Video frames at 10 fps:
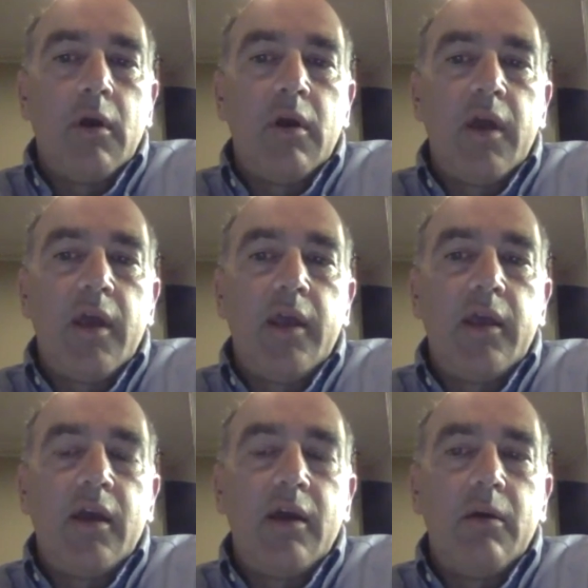
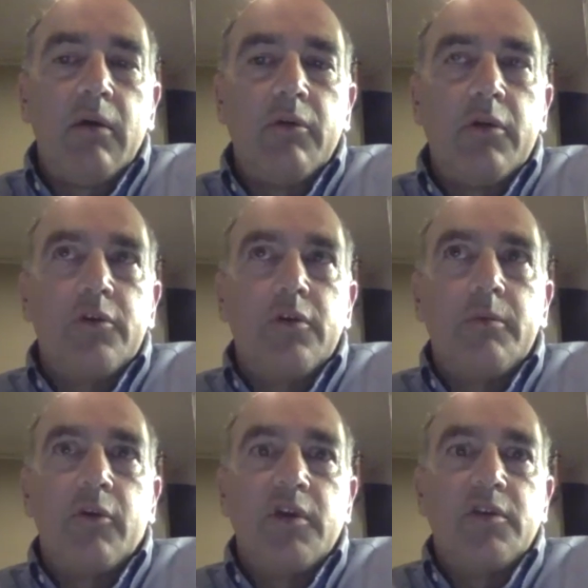a larger
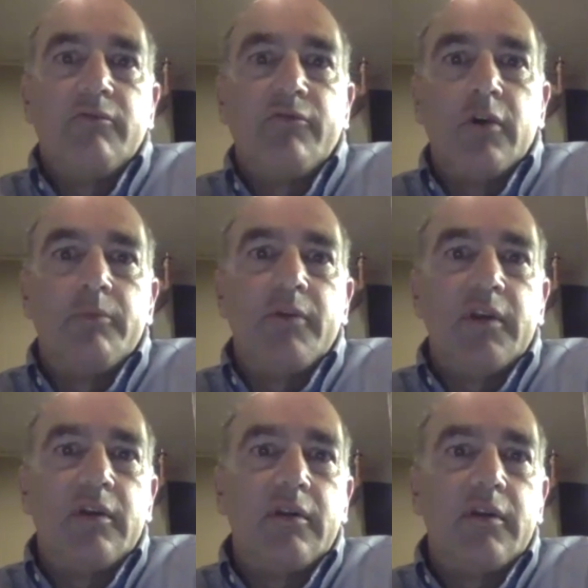immigration firm
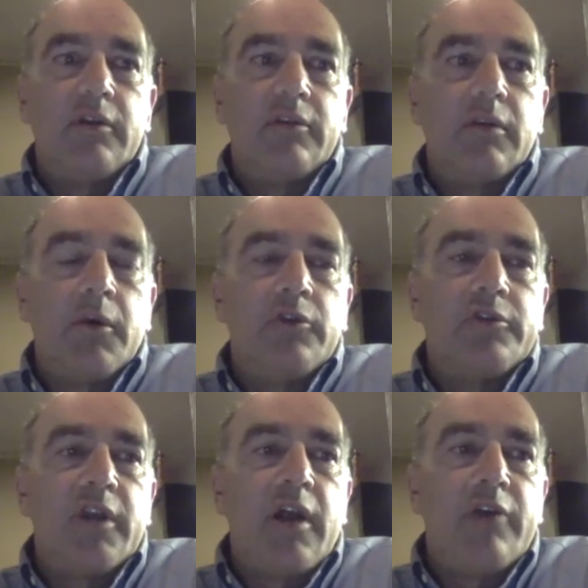than some others
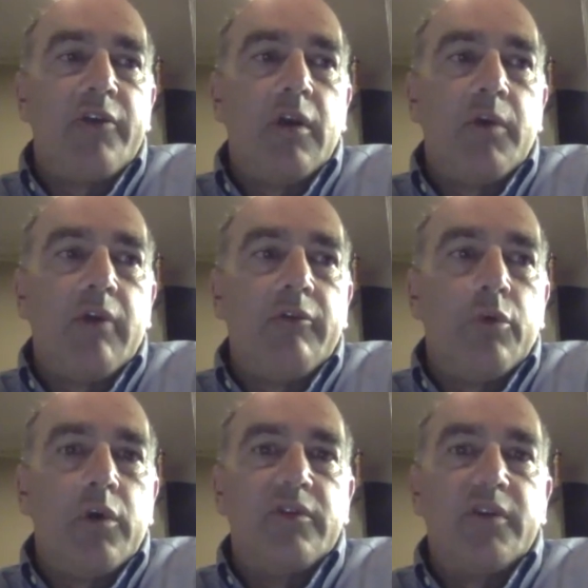that are out there, and we have
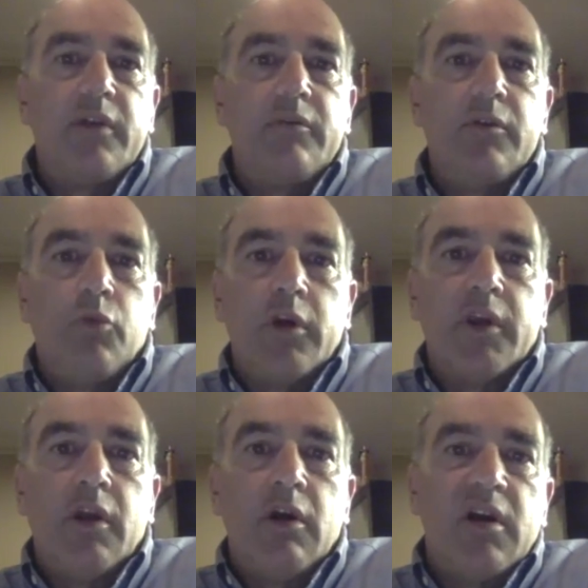lawyers that work
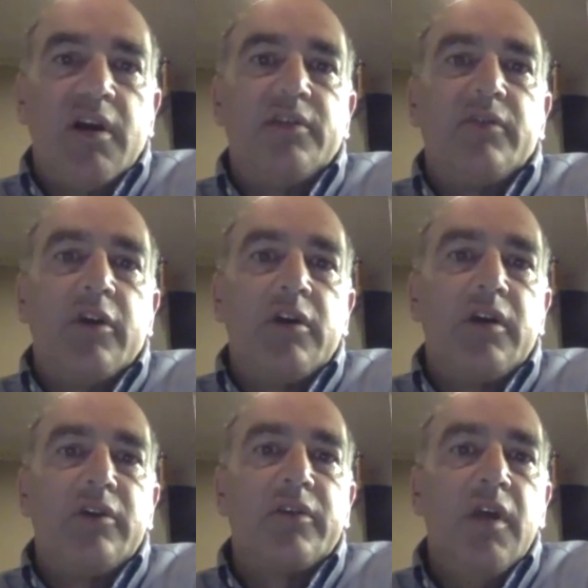in all kinds of
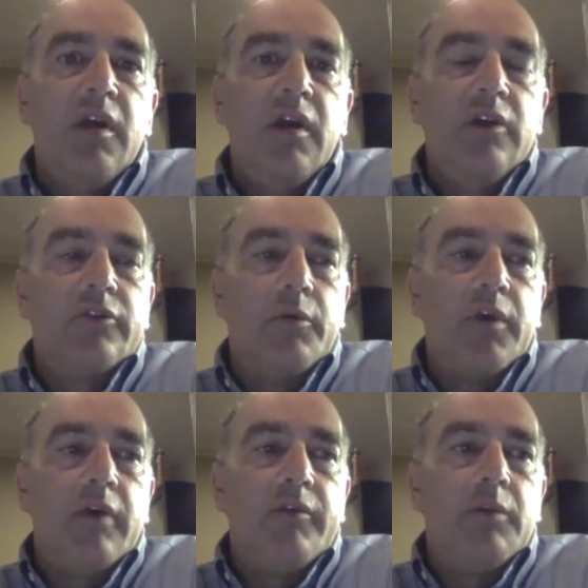areas. So we
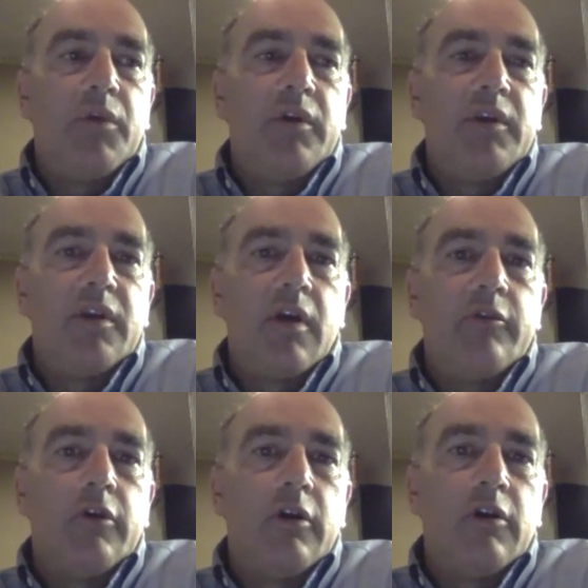have the ability to
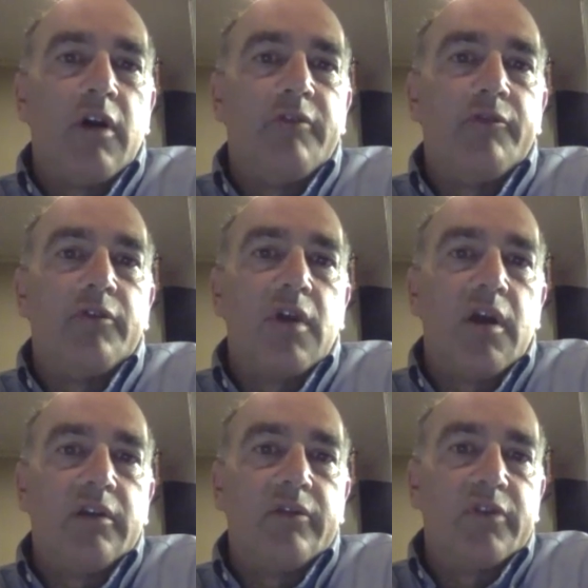cover a lot of different
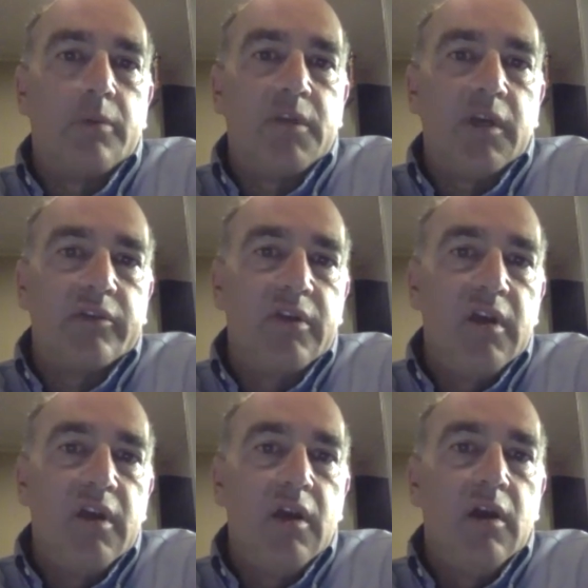kinds of subjects
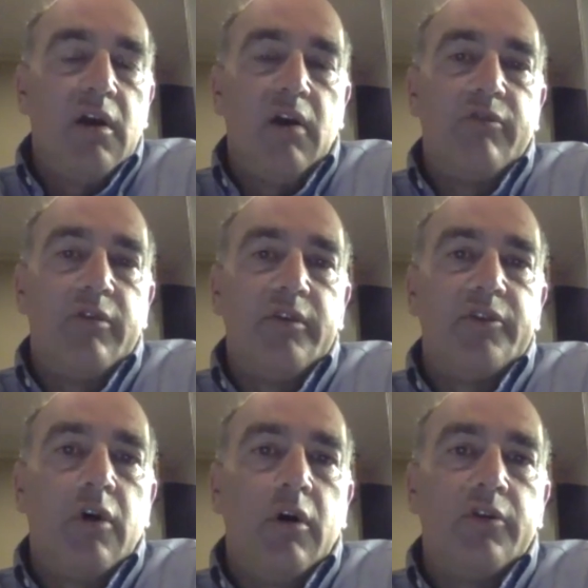for these
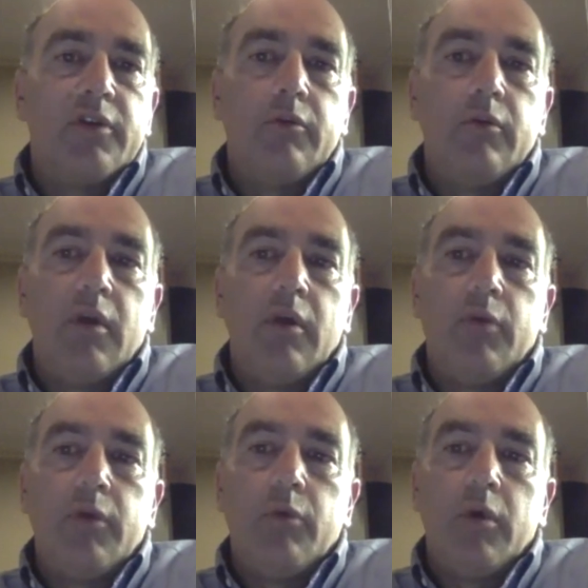calls, and
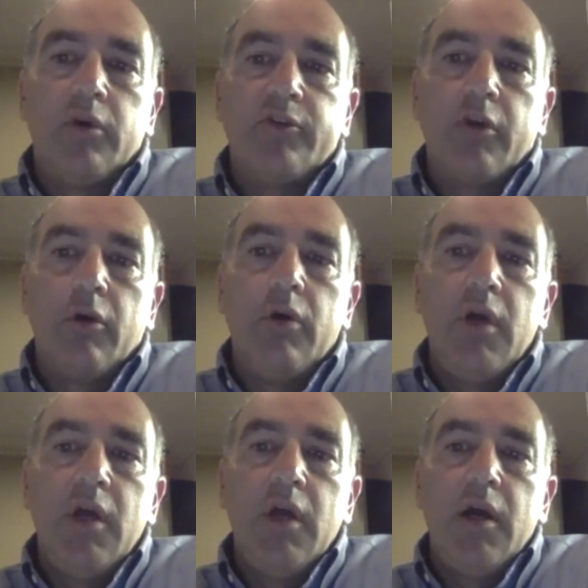we will. So
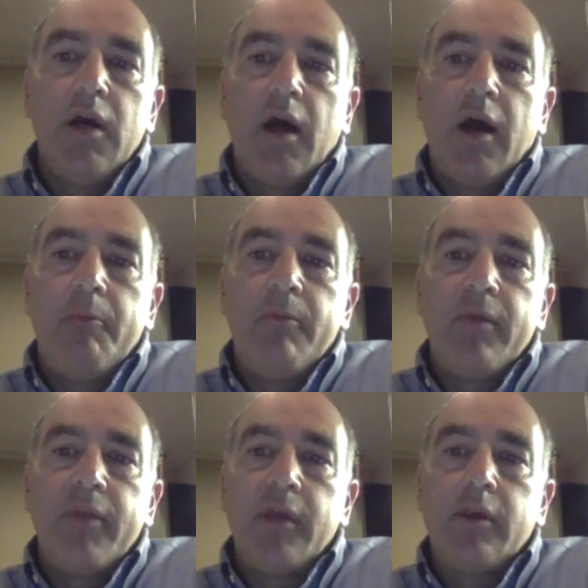thank